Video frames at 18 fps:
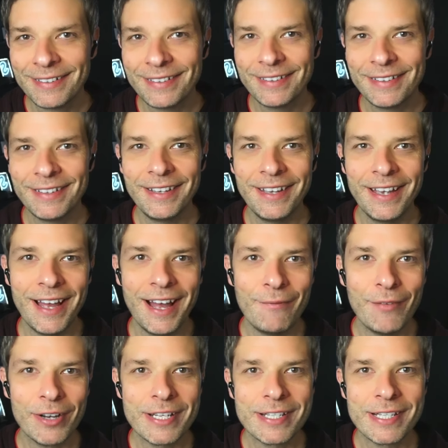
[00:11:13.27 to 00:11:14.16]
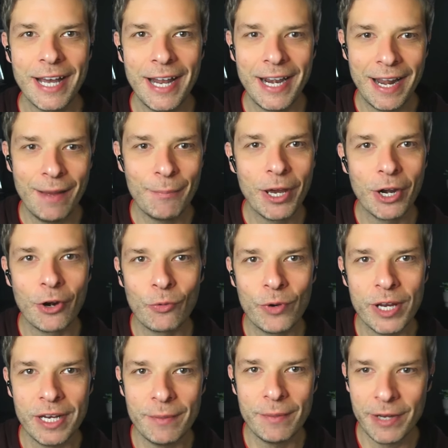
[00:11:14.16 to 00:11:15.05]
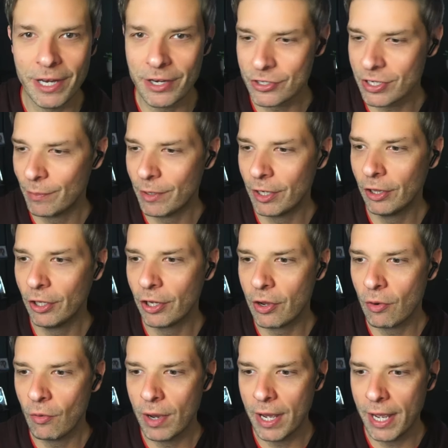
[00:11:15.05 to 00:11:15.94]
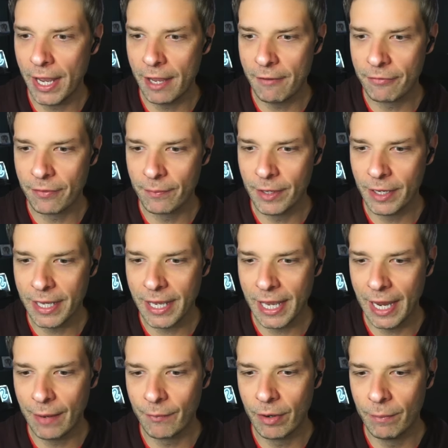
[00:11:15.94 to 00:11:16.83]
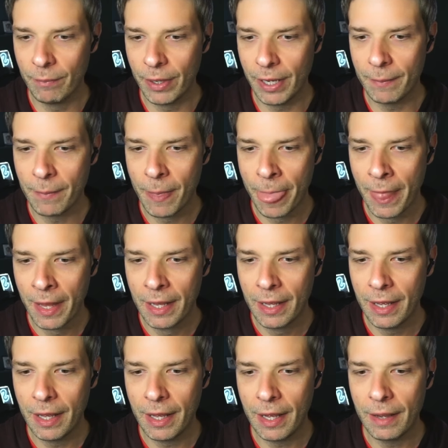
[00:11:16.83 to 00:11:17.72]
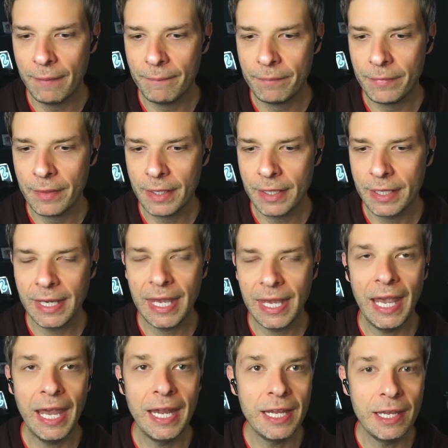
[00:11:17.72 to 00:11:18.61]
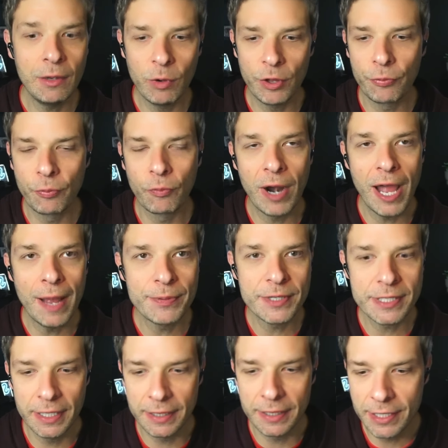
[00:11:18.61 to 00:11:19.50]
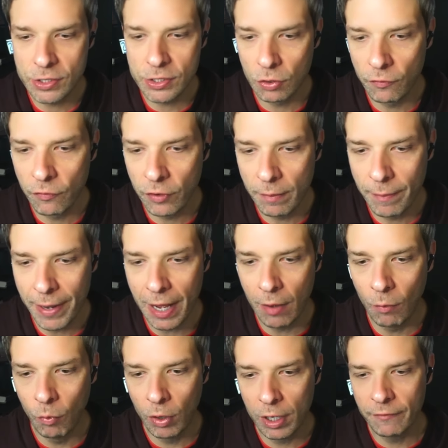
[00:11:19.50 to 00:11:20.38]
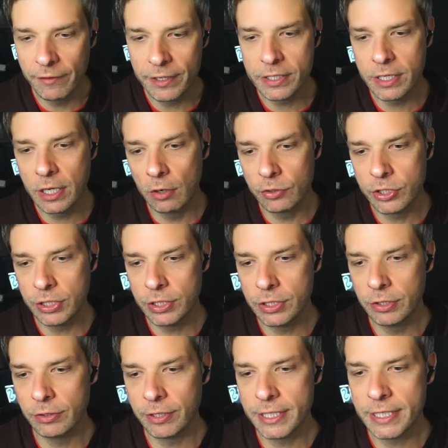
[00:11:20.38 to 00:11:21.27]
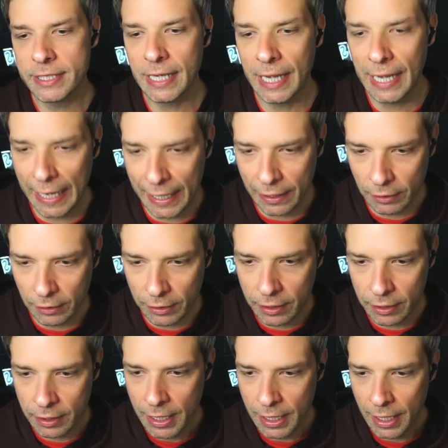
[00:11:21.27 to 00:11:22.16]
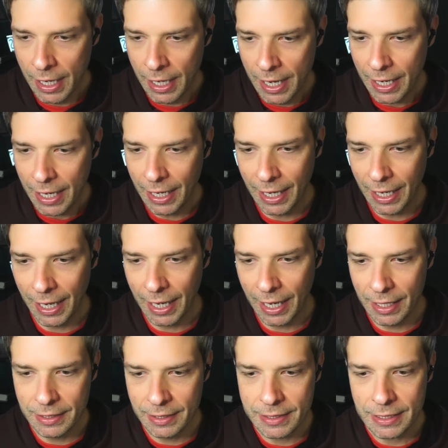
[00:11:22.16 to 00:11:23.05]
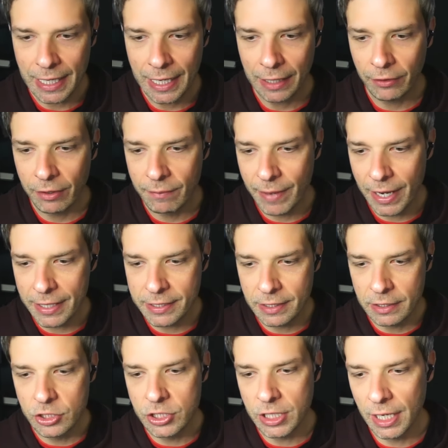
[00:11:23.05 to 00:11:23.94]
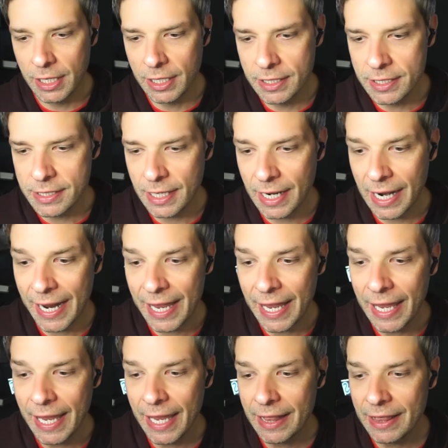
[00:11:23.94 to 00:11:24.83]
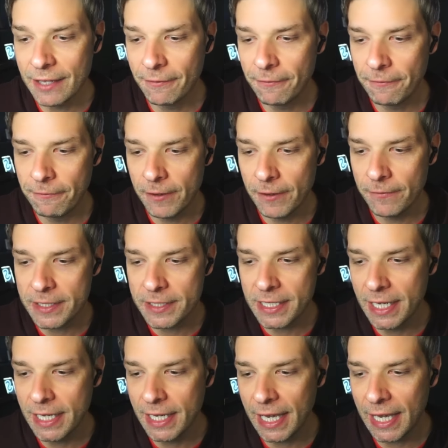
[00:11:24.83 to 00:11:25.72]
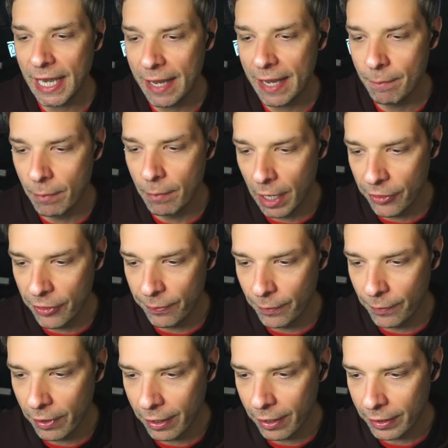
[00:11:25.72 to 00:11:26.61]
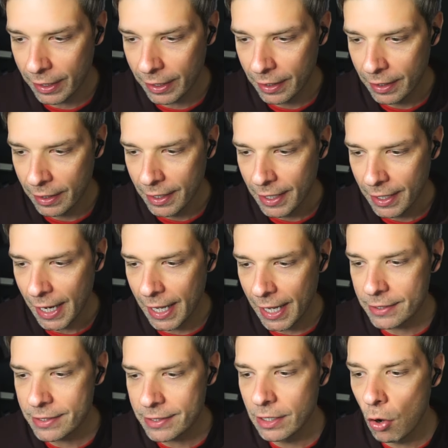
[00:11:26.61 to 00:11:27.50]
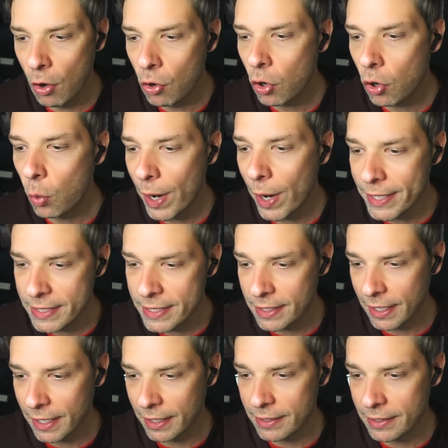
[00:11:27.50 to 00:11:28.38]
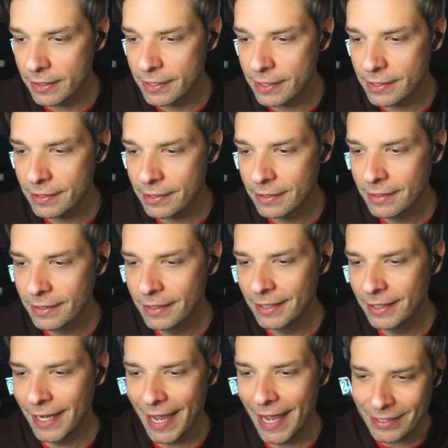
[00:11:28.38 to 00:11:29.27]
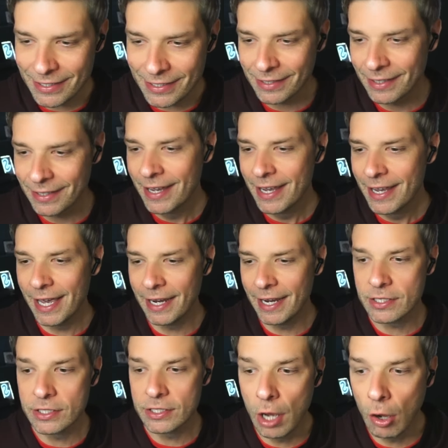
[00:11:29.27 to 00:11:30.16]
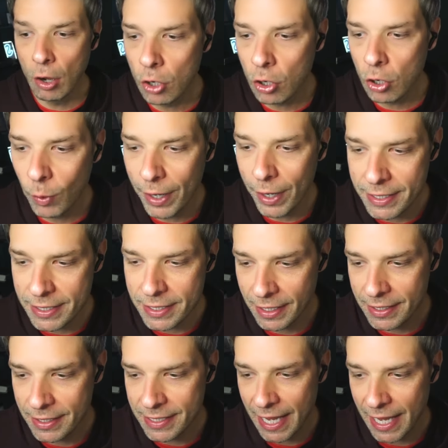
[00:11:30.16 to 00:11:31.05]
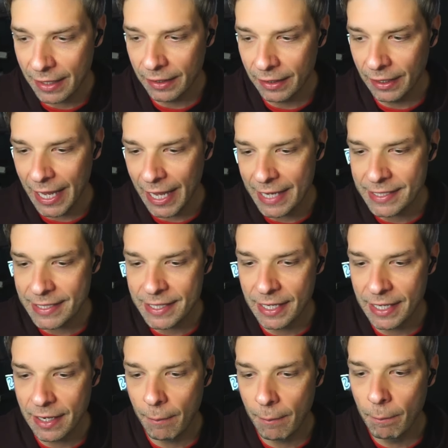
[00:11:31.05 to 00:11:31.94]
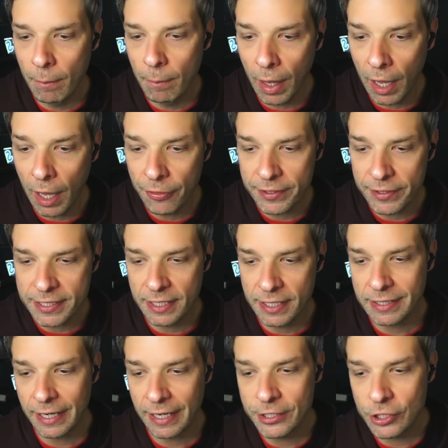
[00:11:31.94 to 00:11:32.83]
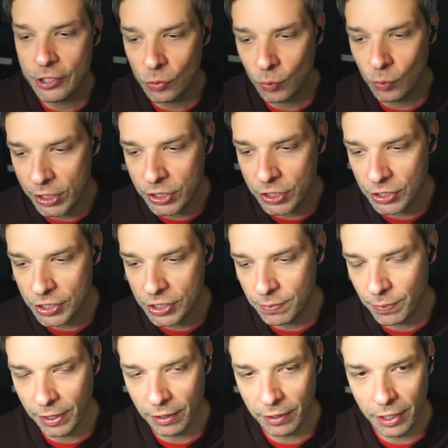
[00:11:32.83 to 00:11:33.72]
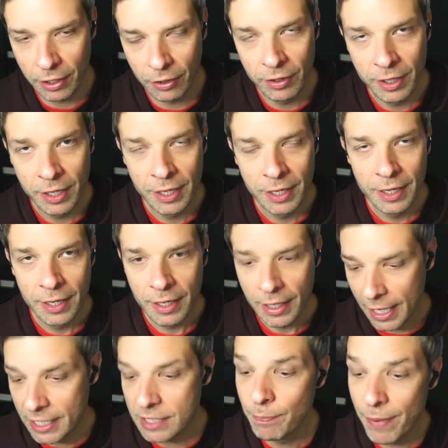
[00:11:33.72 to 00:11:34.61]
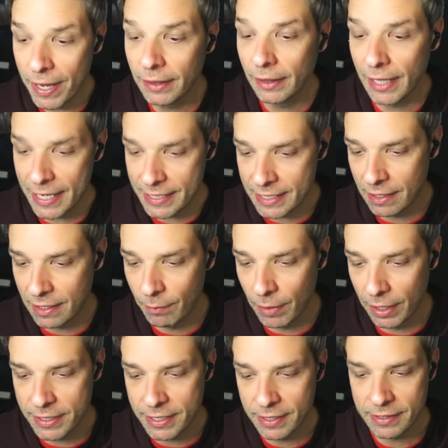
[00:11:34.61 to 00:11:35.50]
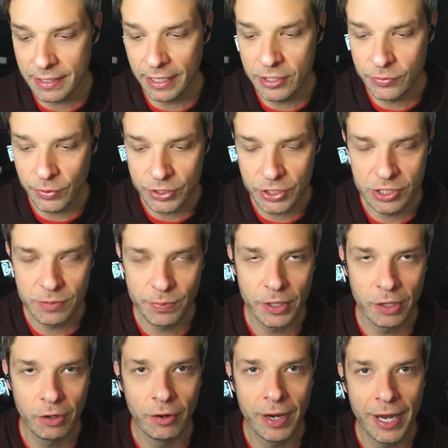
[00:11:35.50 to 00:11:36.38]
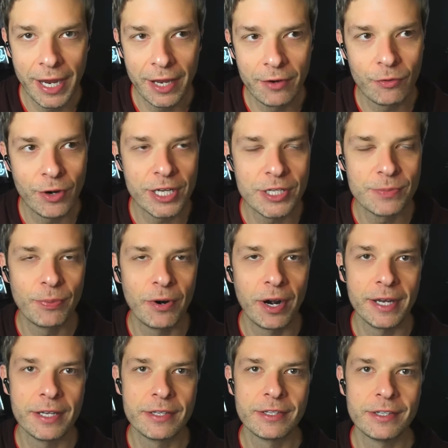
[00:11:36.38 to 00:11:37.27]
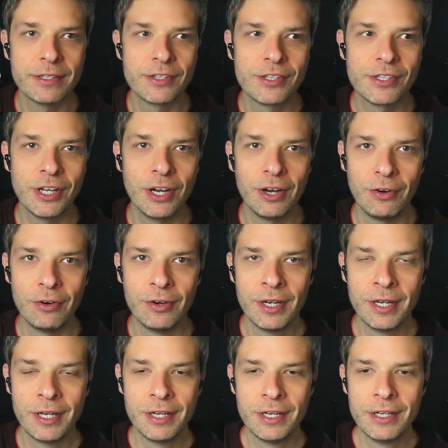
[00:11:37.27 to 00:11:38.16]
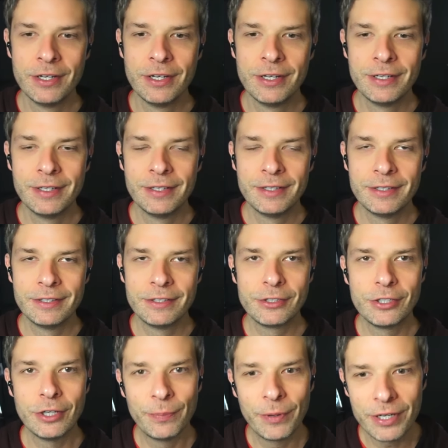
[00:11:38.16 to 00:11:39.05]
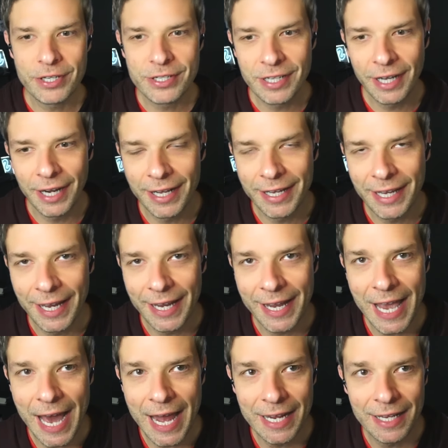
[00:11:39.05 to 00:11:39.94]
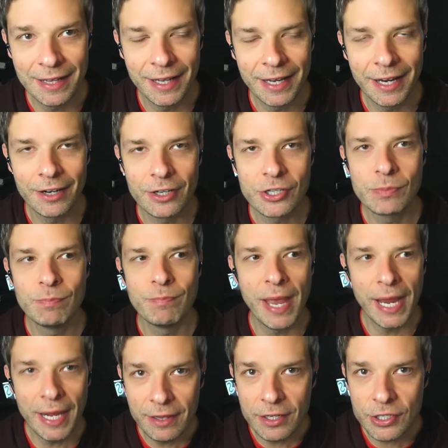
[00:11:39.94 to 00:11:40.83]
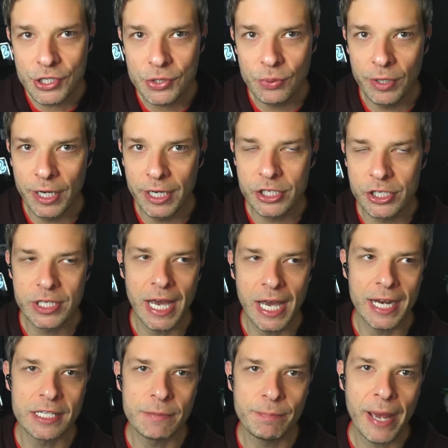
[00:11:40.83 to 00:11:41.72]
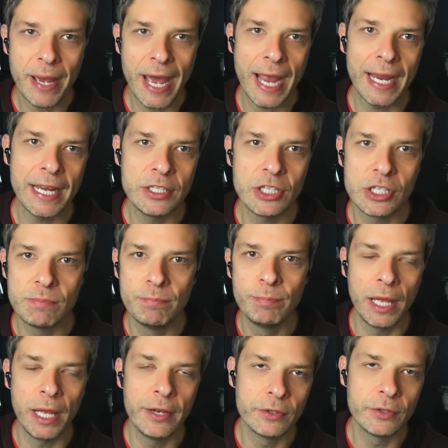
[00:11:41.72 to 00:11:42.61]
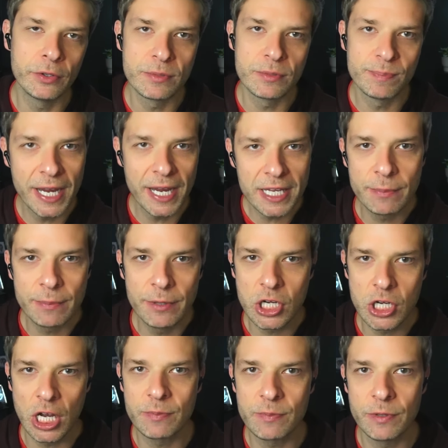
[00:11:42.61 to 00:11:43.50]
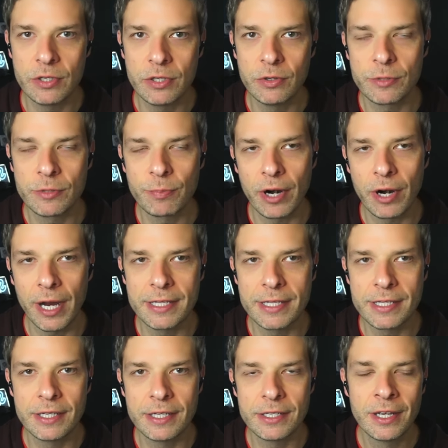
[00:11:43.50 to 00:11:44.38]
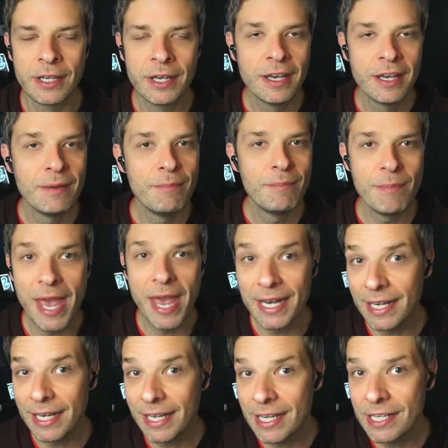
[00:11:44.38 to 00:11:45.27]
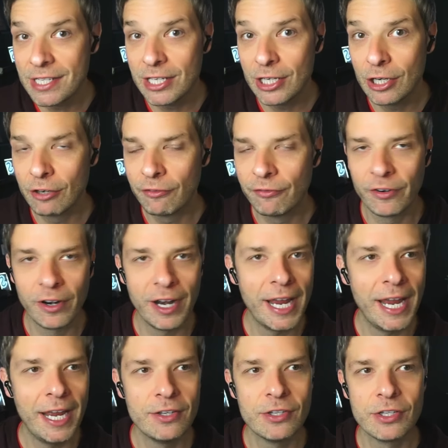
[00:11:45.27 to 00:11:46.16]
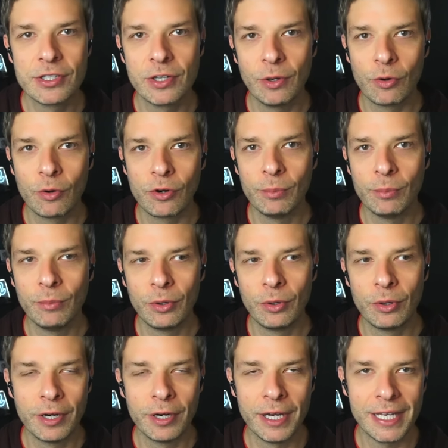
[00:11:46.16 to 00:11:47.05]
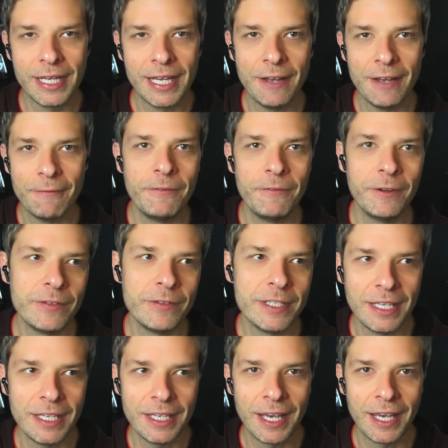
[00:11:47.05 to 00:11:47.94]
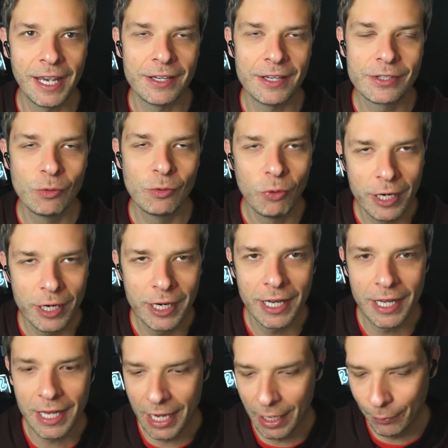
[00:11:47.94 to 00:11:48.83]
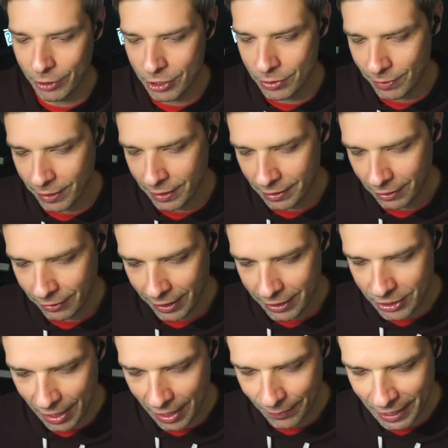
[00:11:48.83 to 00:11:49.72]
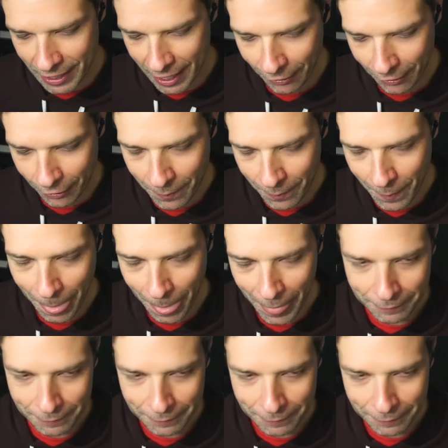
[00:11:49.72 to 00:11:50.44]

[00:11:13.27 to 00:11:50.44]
Yeah, I'm excited. I'm going to read them here, so I'm going to look away from the camera. But Kenny with Rep sent this over about one of his coaching students, Tyler. And Tyler messaged in and said, I hit the 15K month mark. And it's no coincidence. Yes. And it's no coincidence that less than a month since I switched to Spiro, it's been less than a month since I switched to Spiro and raised prices. So awesome. Super excited. Yeah. Got in there, made the switch, got his packages, bundles, made some adjustment to his prices, made it easier for agents to order more, and he hit 15K. So what an accomplishment. Yeah. Great job, Tyler. Awesome.